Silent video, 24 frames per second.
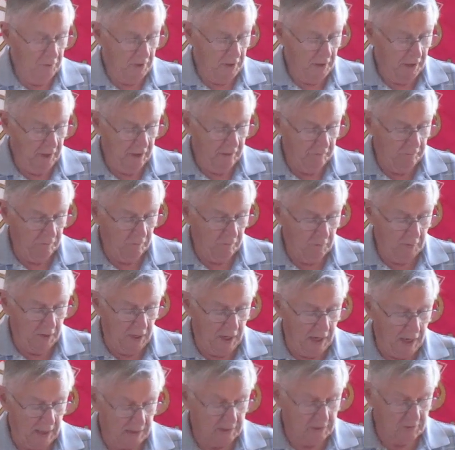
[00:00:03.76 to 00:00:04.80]
reading from the
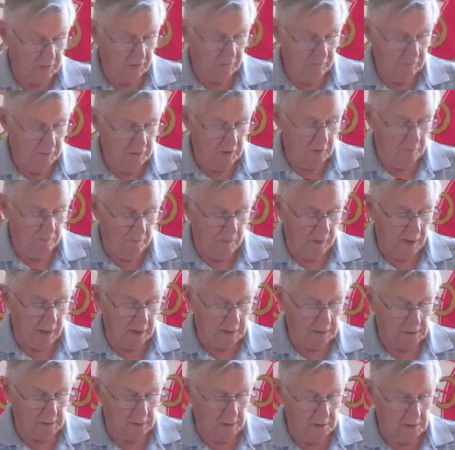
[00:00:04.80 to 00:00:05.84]
Acts of the
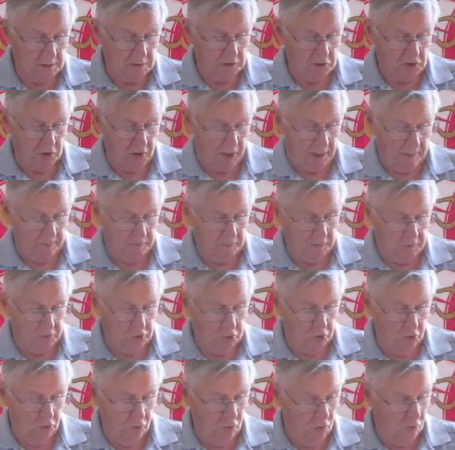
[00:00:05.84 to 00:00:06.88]
Apostles, chapter
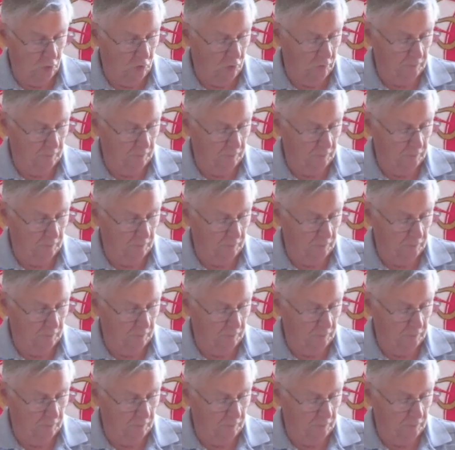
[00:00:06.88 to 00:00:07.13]
2.